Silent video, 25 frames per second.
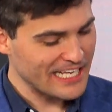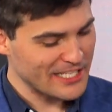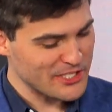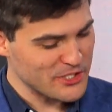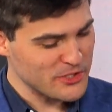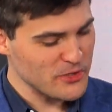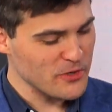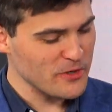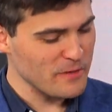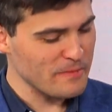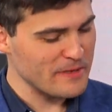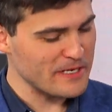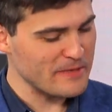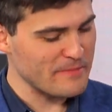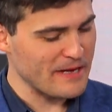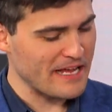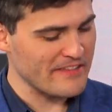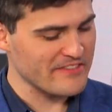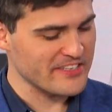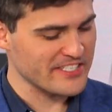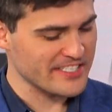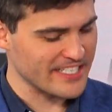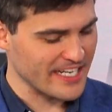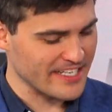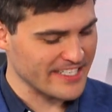Let's talk a bit
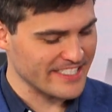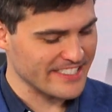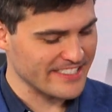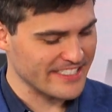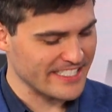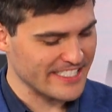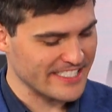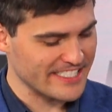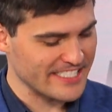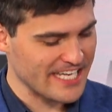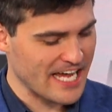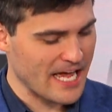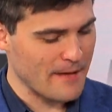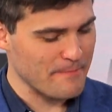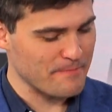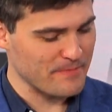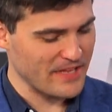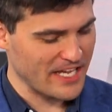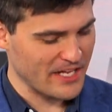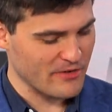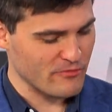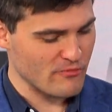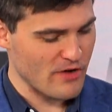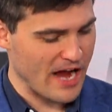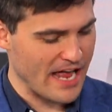about the studies that
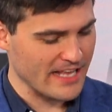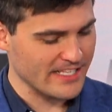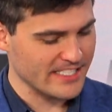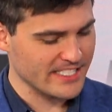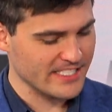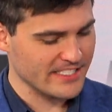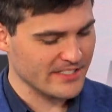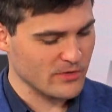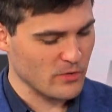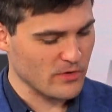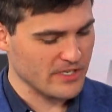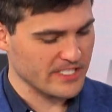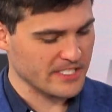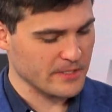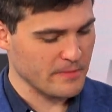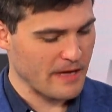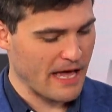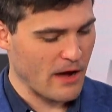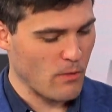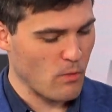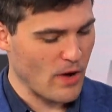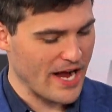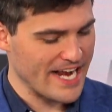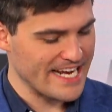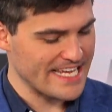um, in rats taught us
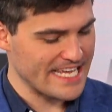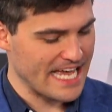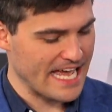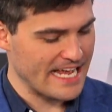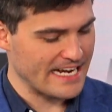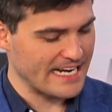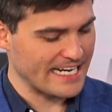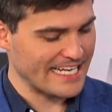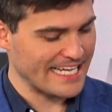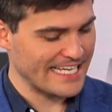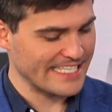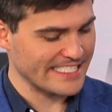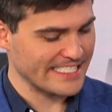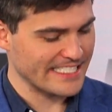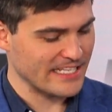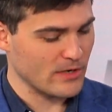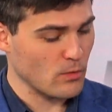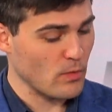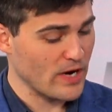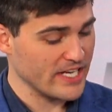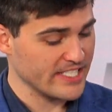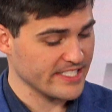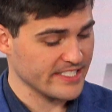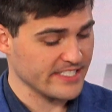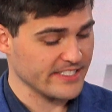about weight gain, I guess, in
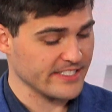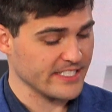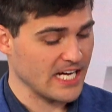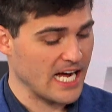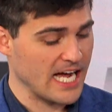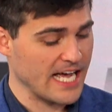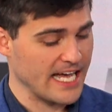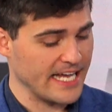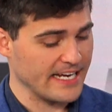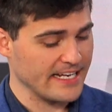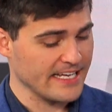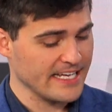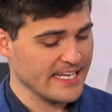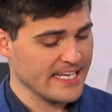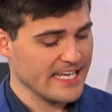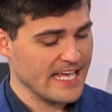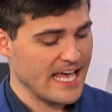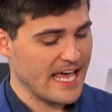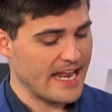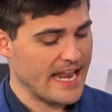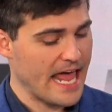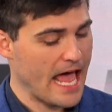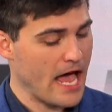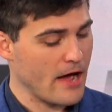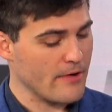a Western diet
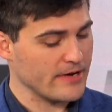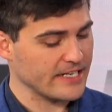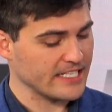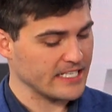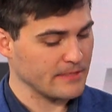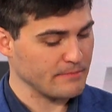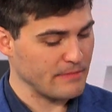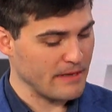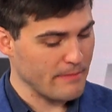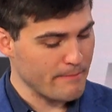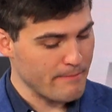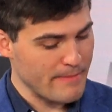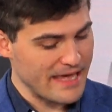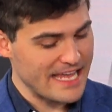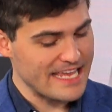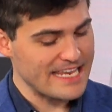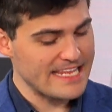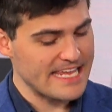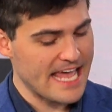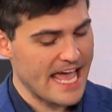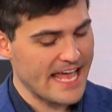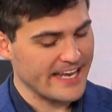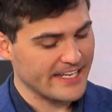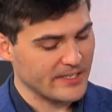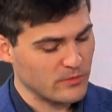and how it can be
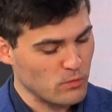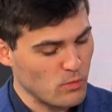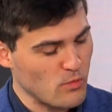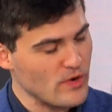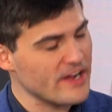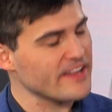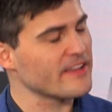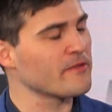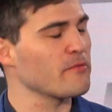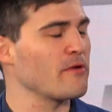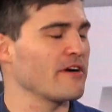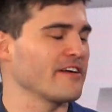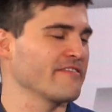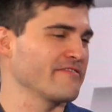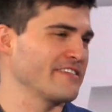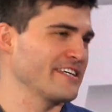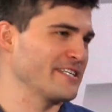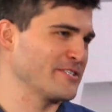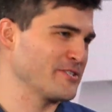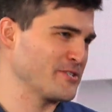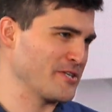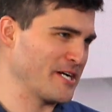mediated with one of these